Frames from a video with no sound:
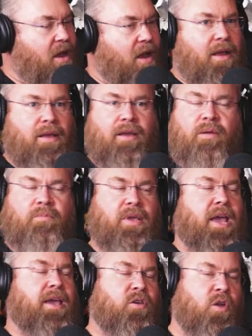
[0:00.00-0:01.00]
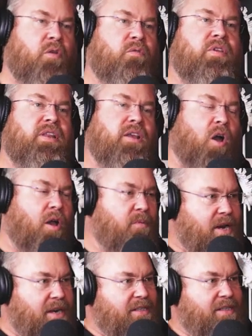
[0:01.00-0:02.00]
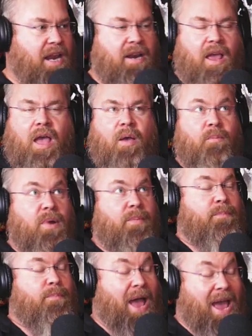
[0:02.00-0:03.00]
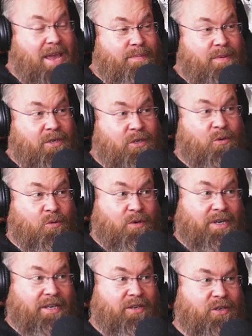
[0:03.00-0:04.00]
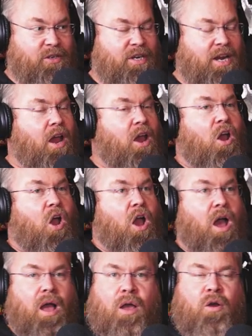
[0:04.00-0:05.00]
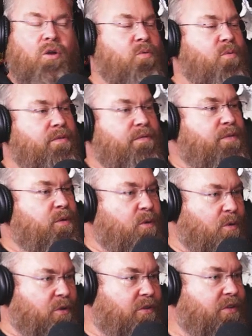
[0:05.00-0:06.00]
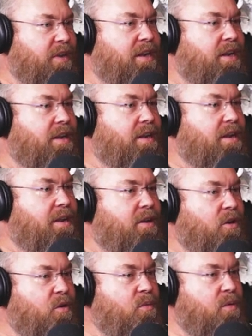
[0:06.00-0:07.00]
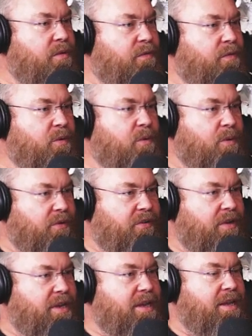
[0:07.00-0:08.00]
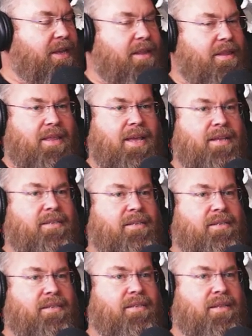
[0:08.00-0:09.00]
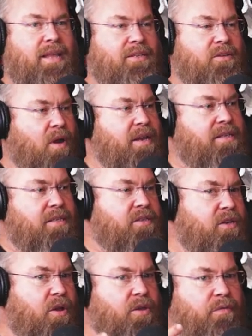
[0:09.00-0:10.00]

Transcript: I okay. COVID, I would understand. Yeah. But a paper shortage. Yeah. Yeah. Who would have thought? Yeah. Who would have thought? that's that's crazy. So mm.